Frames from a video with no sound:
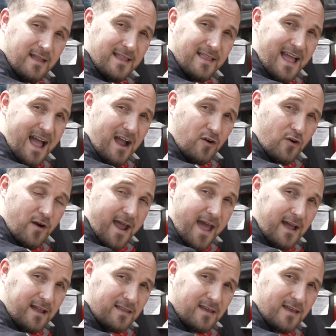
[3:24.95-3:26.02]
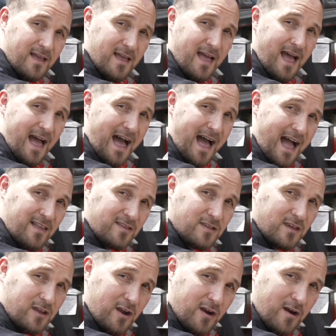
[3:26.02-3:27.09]
not cracked, on
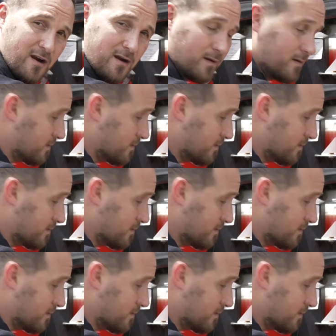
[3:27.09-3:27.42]
secure.